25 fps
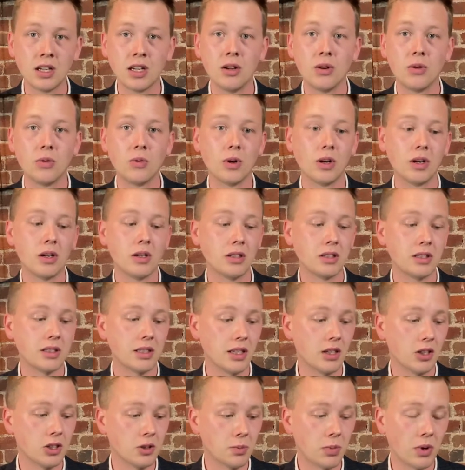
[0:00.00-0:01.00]
where
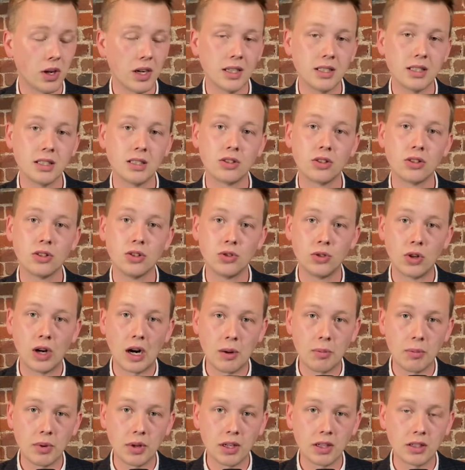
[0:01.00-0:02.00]
sales prices are
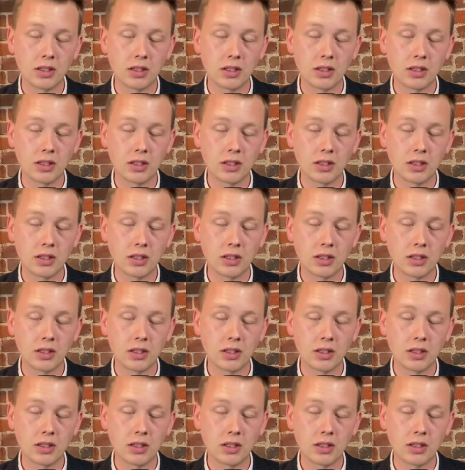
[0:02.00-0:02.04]
dropping.